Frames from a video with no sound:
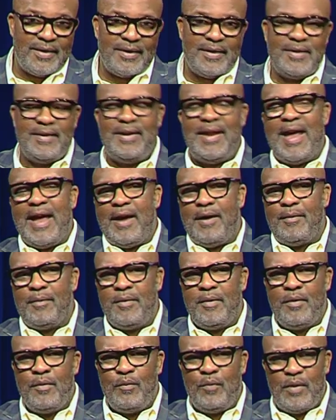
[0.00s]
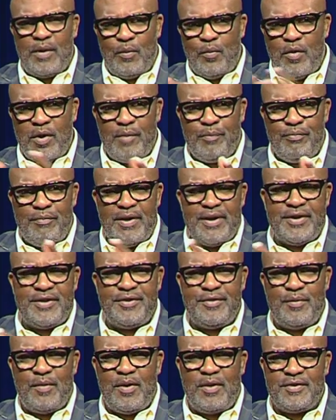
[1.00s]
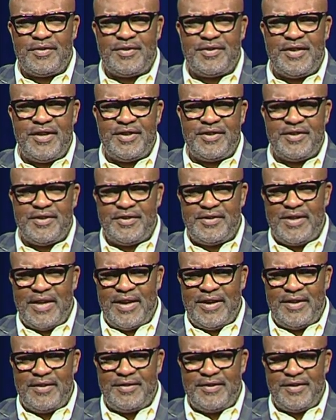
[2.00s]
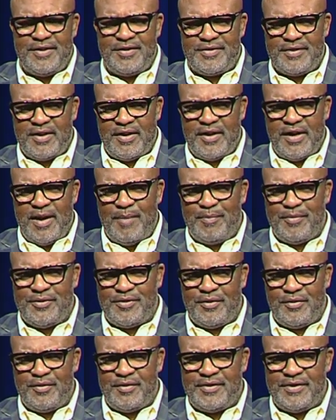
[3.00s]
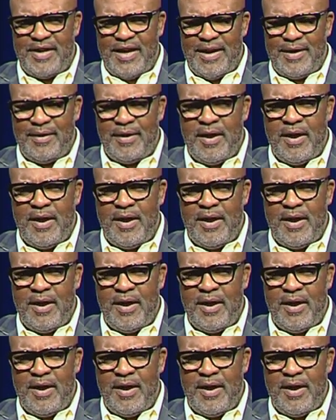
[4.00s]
Now, what I want to bring to you all's attention is that at this episode is that